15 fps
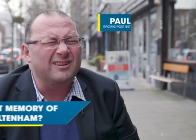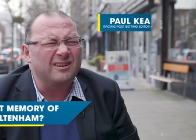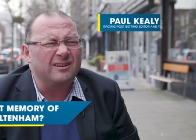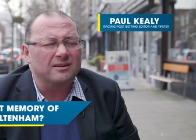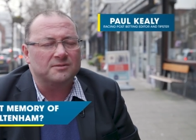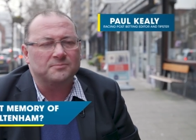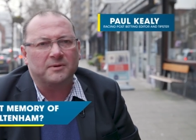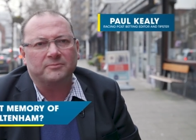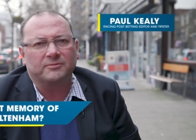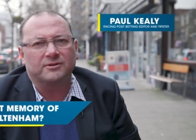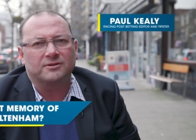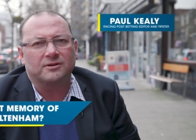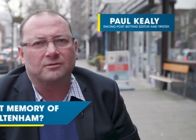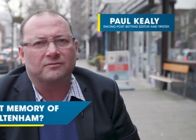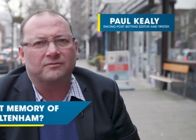earliest memory of
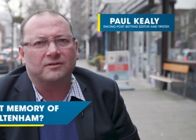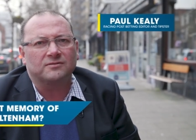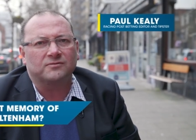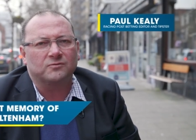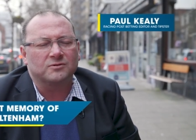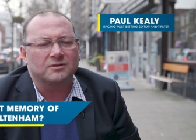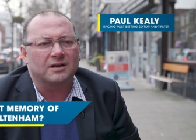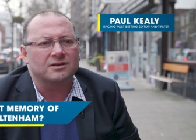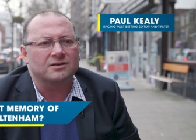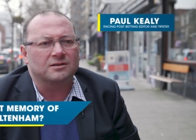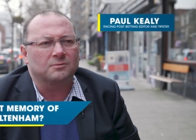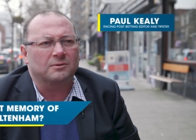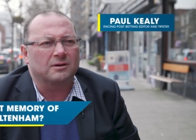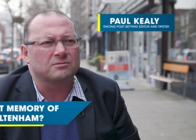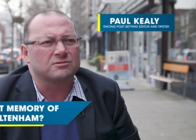the Cheltenham Festival was actually
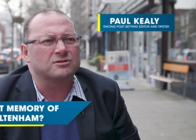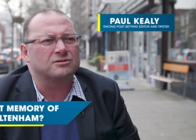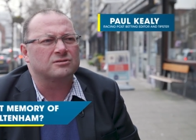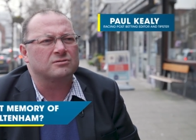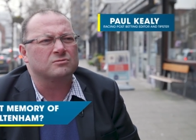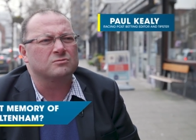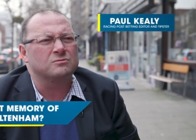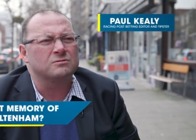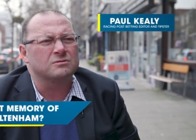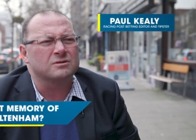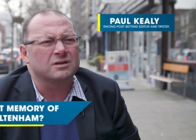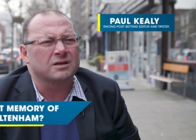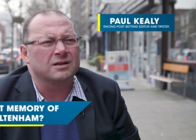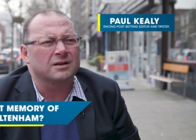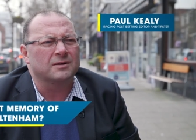when I was at school.
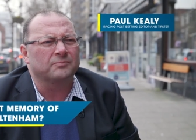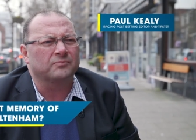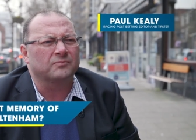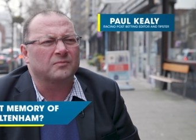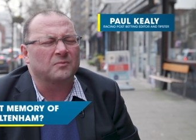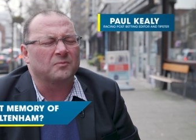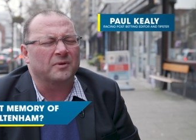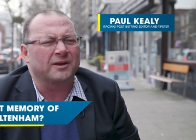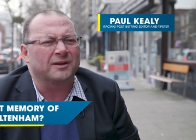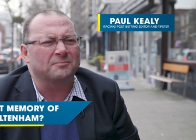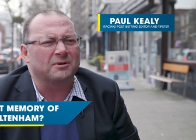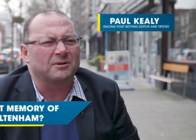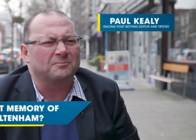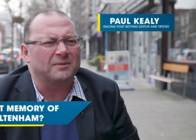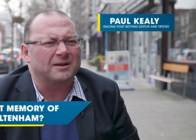Um, me and
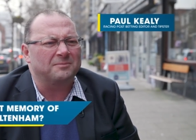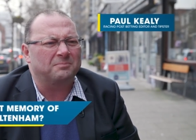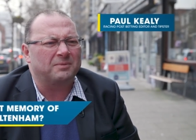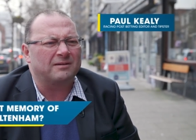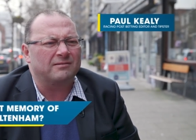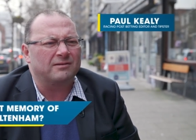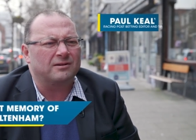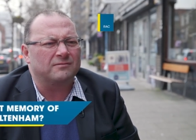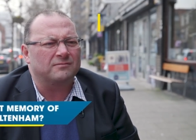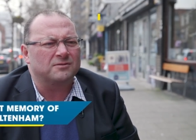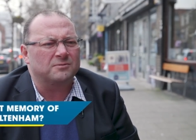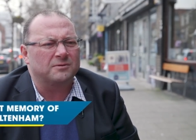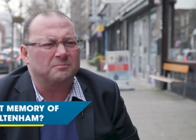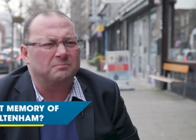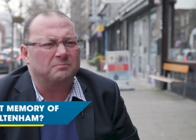my mate Barry
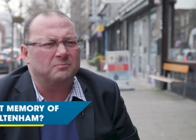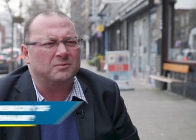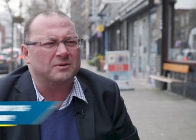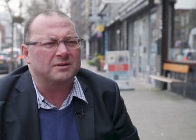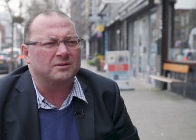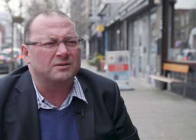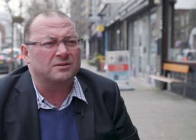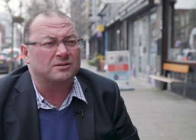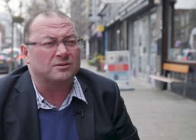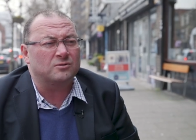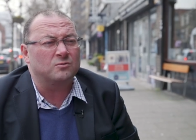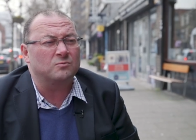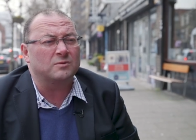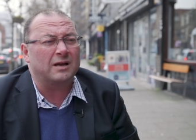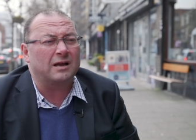Ivans, we, we
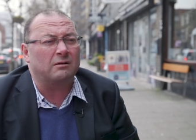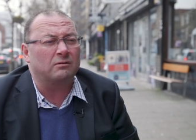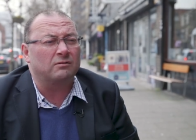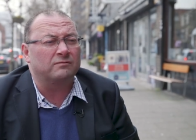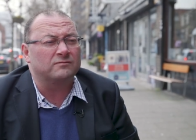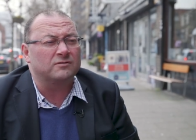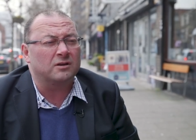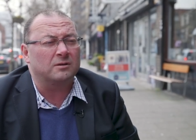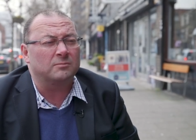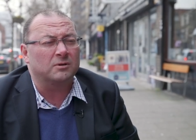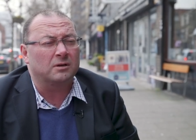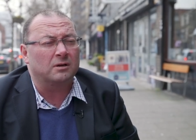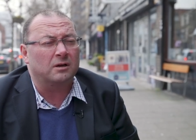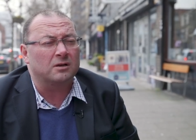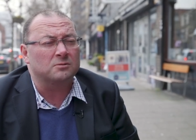stormed out of
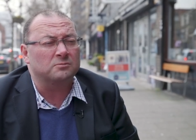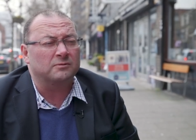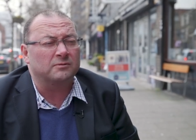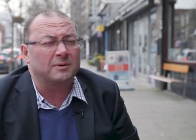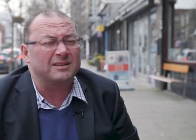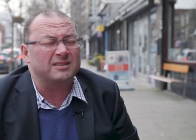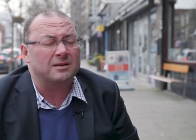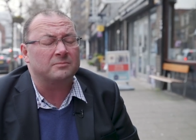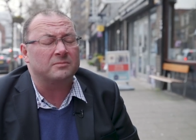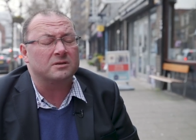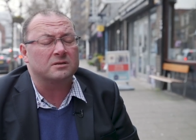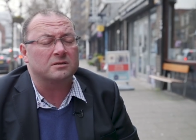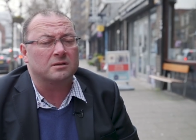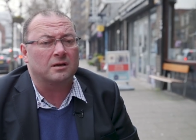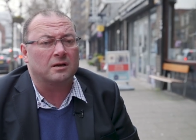German class. We had ten
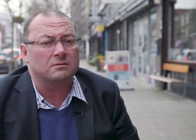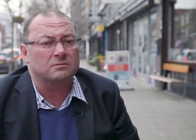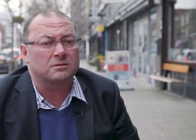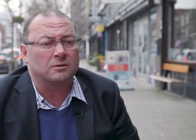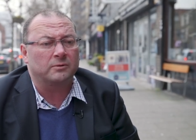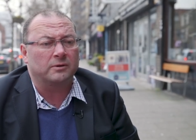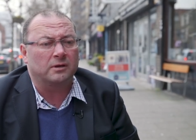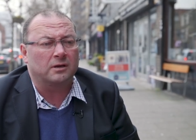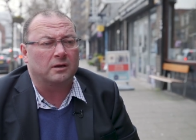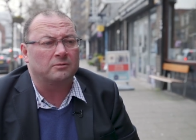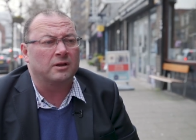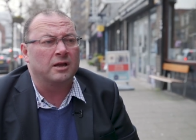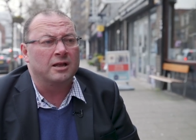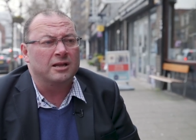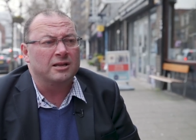minutes to go so we could go
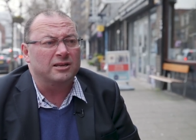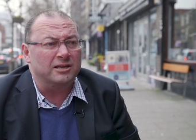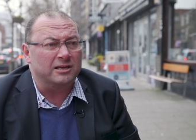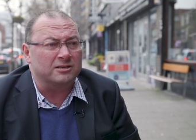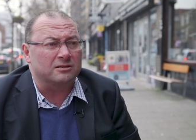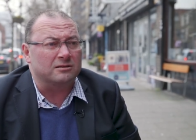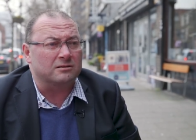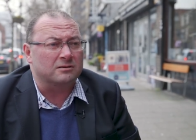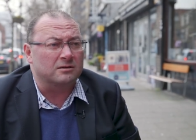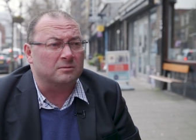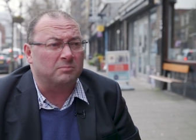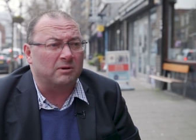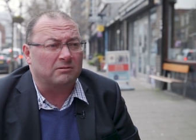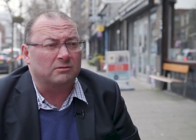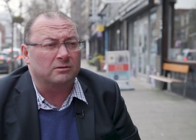and listen to
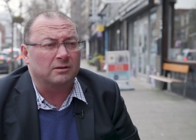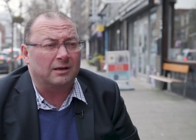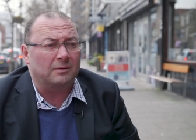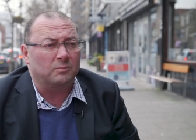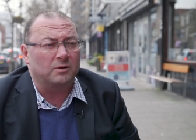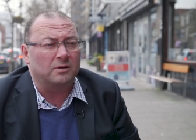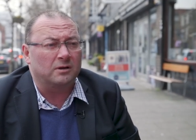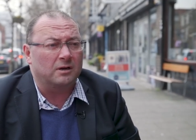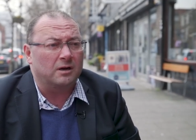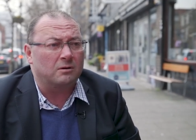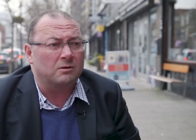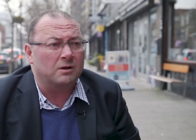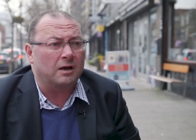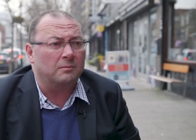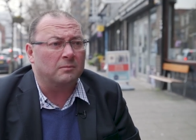Barrow Hill Lad winning the
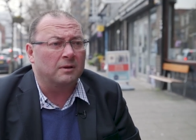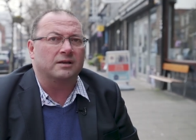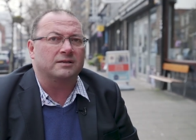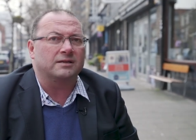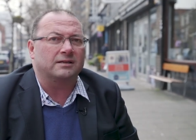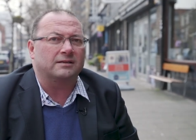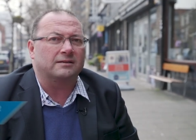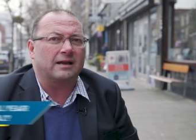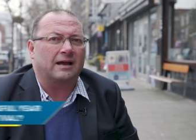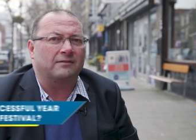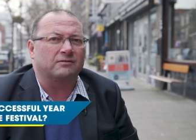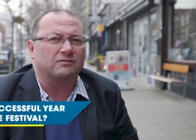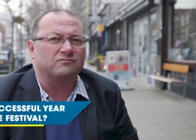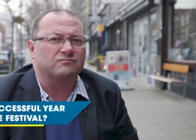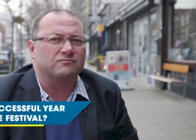Gold Cup. I did
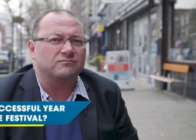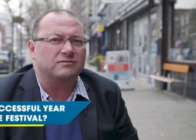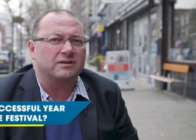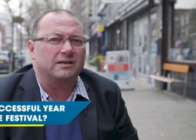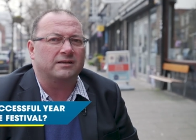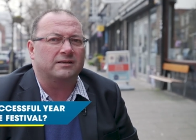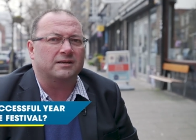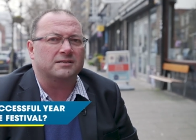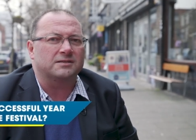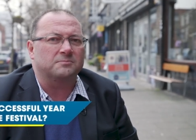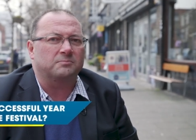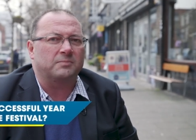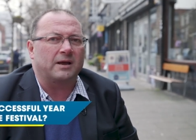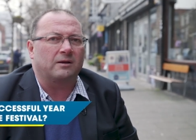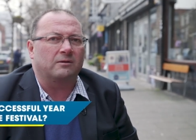have a really
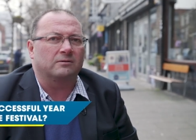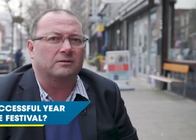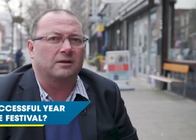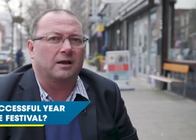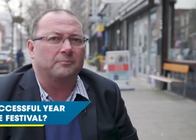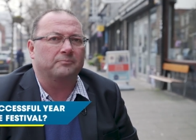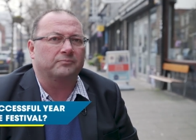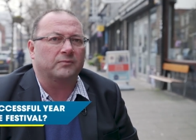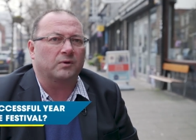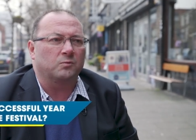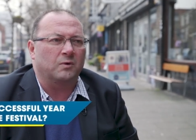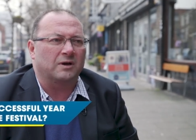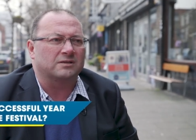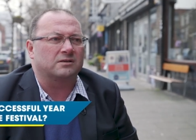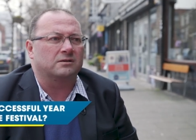decent bet on um,
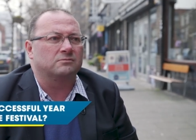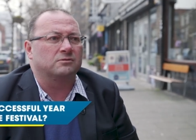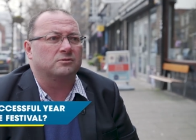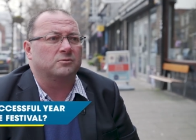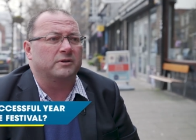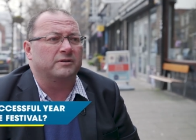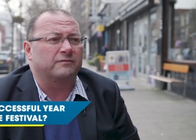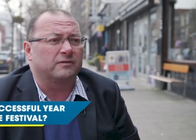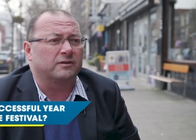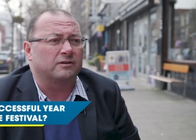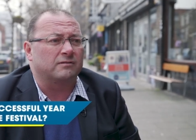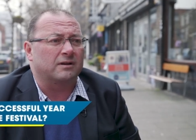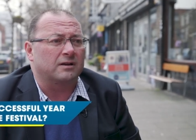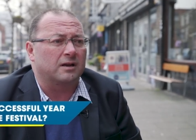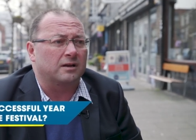Oiseau de for the
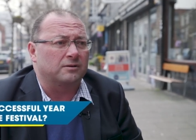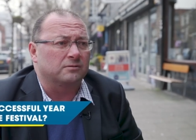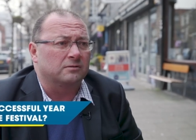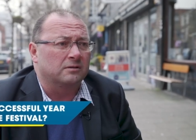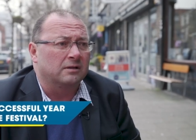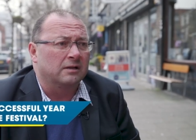Grand Annual